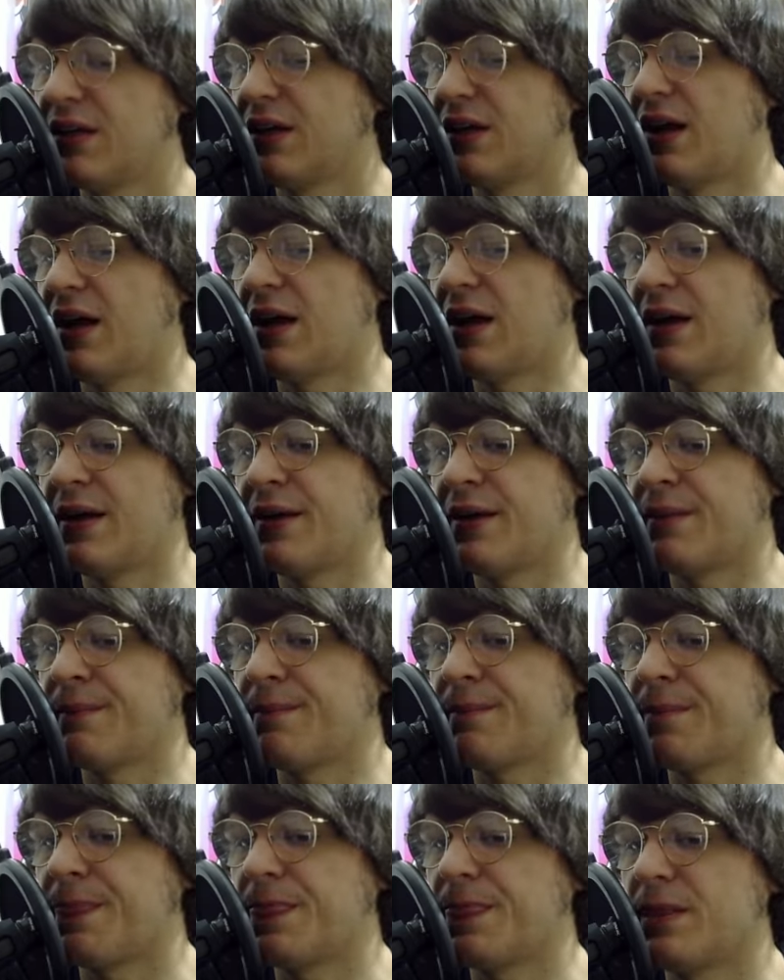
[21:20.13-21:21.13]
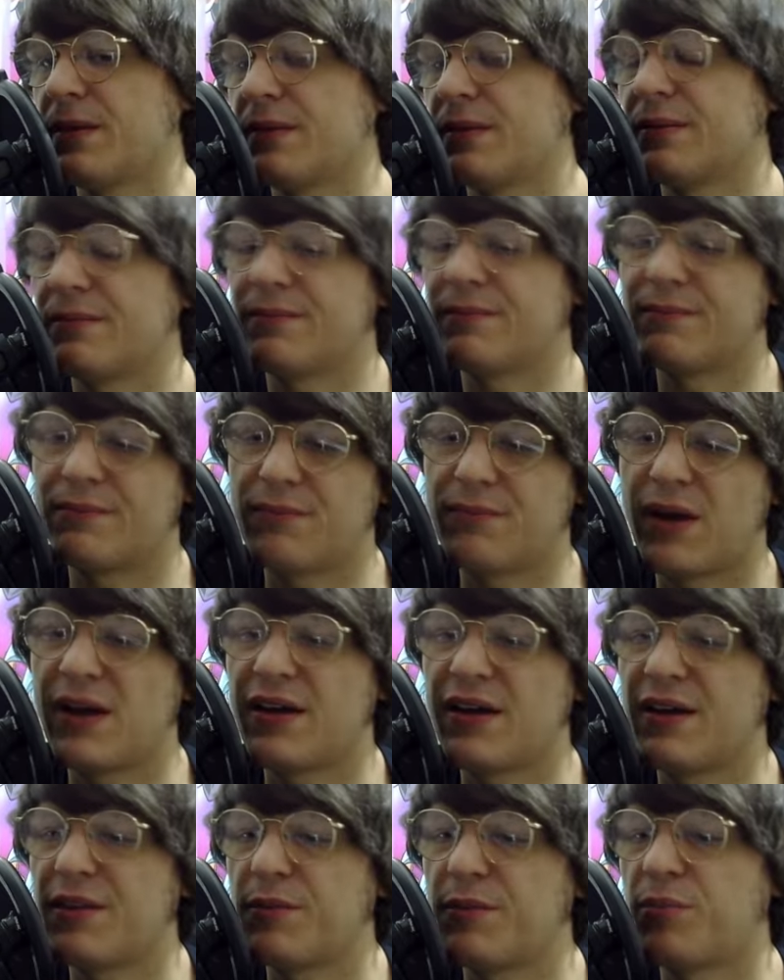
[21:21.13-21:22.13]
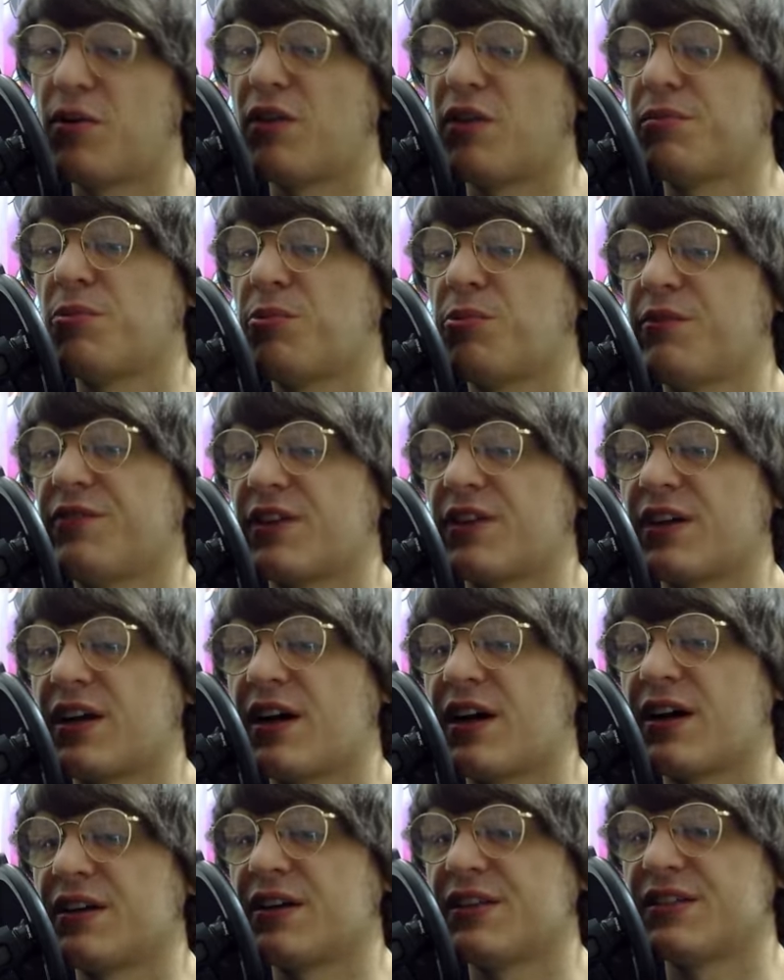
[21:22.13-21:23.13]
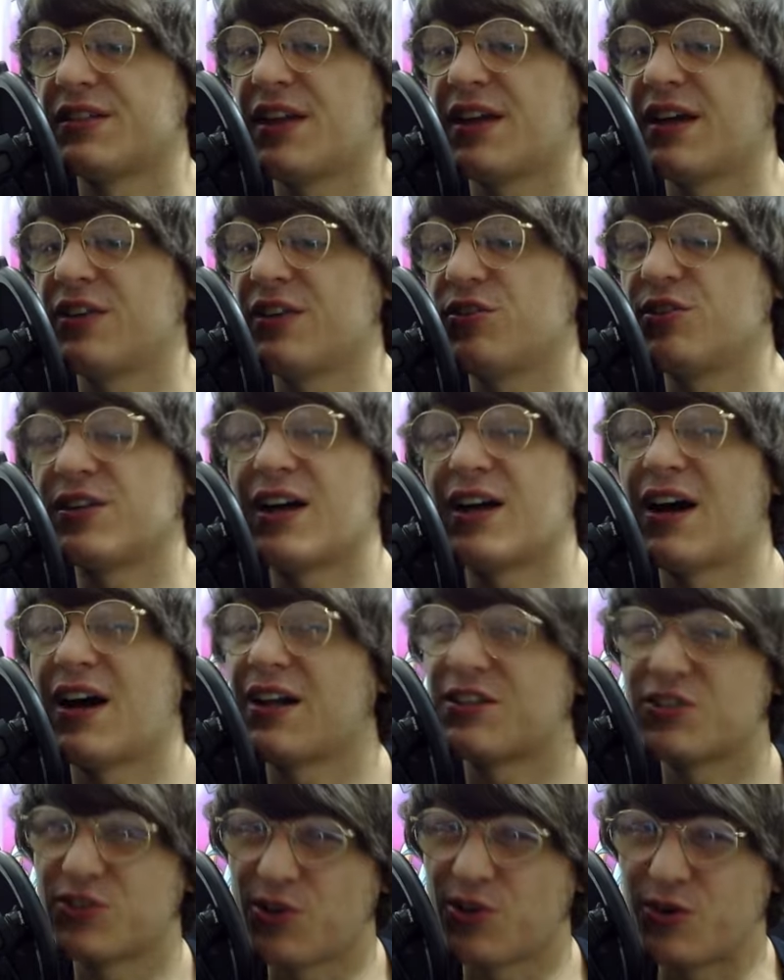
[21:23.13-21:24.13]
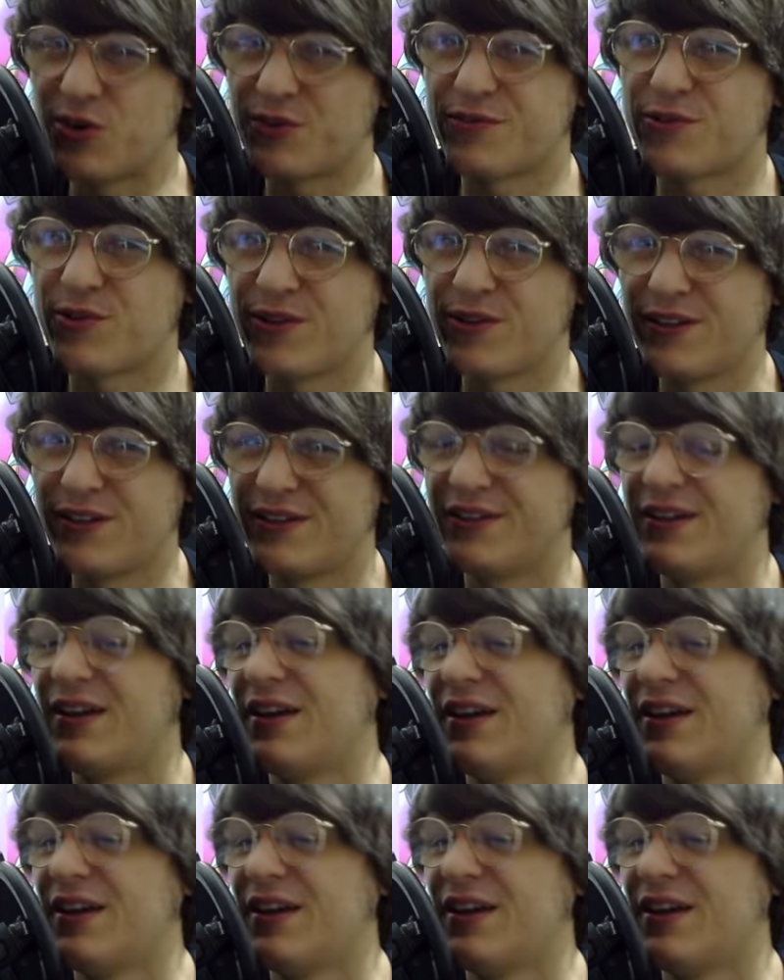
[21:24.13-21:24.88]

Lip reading: My other problem with the card is that you can't search for it.